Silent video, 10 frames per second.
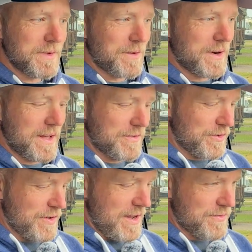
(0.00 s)
And when I have to
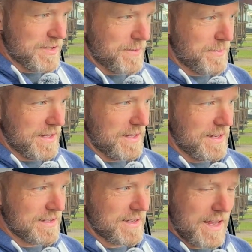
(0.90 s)
drive something that
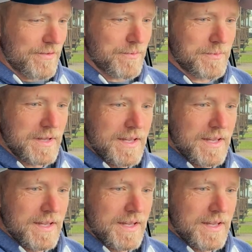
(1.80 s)
doesn't have them,